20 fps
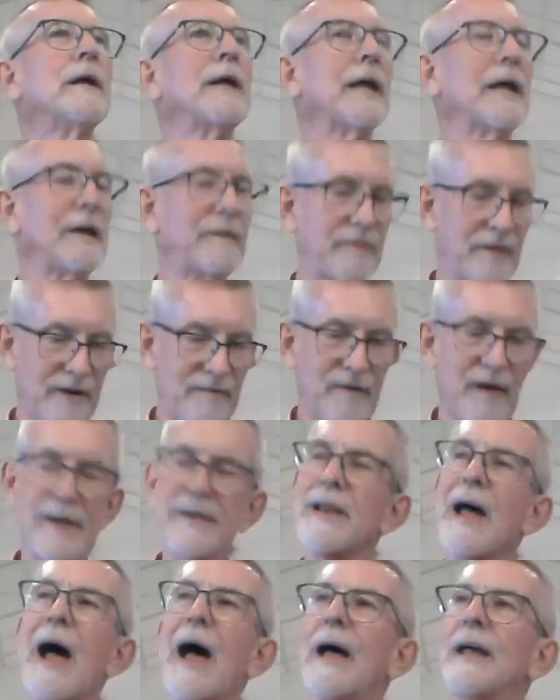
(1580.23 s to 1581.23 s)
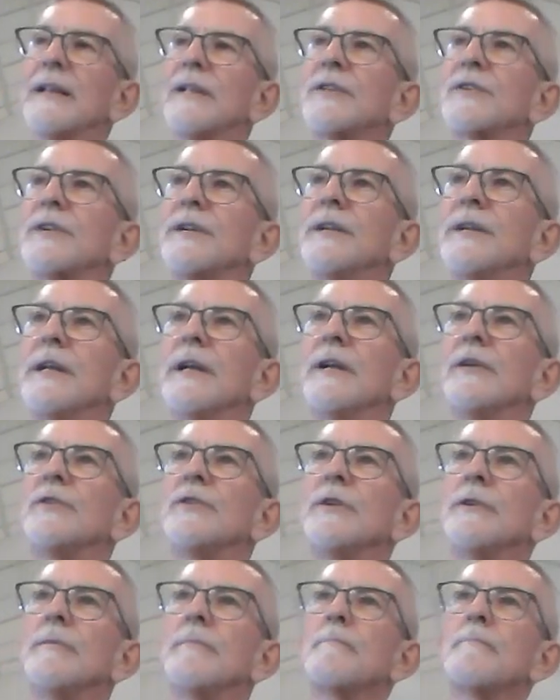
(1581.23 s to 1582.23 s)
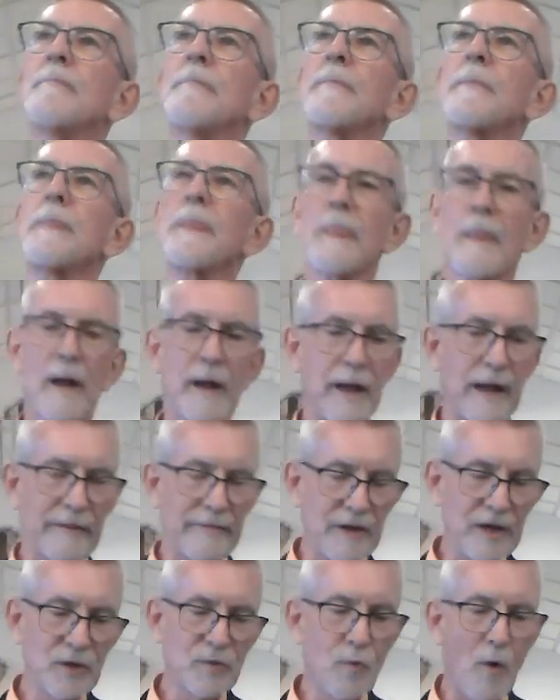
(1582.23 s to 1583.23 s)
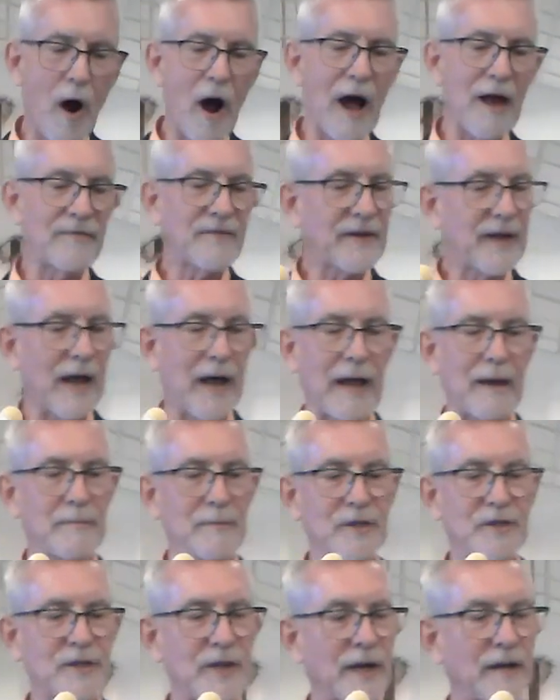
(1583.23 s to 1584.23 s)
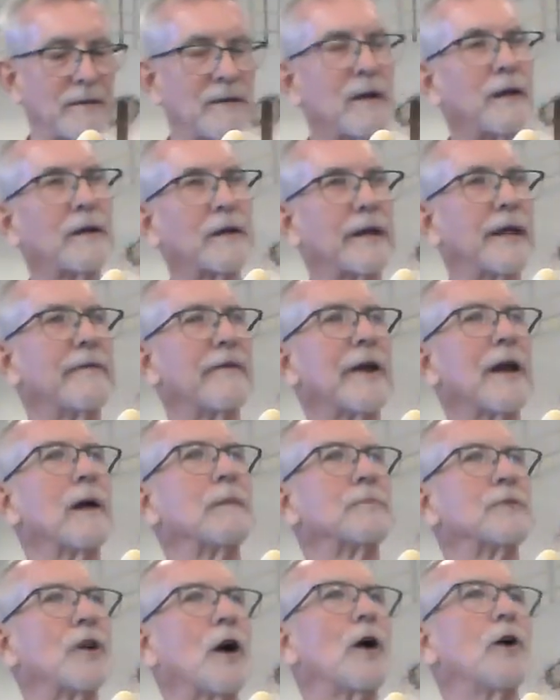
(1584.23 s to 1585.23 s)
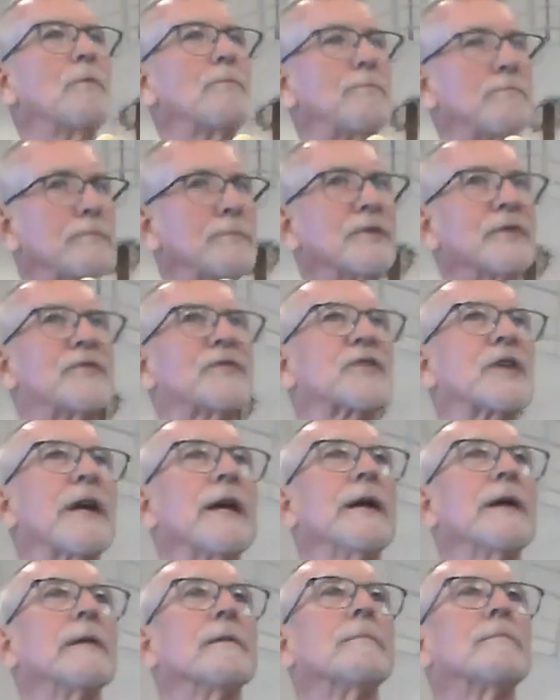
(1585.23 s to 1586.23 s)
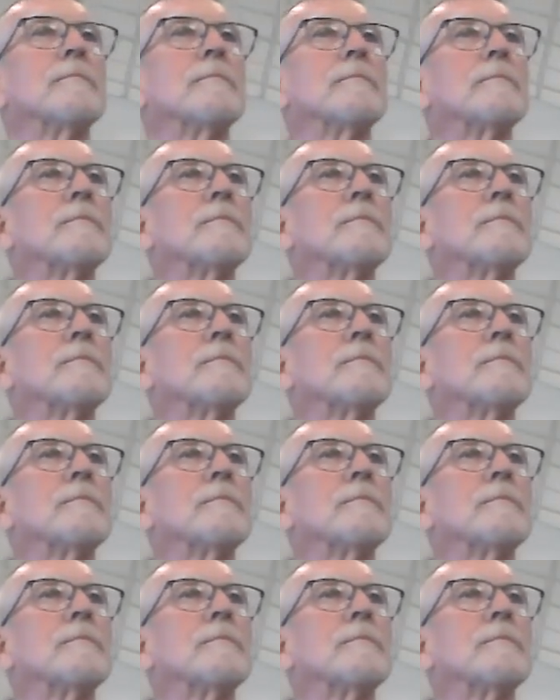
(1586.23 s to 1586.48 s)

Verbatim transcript: even if I die in this condition. Even his wife came and said, Give it up, Job, you're sinning.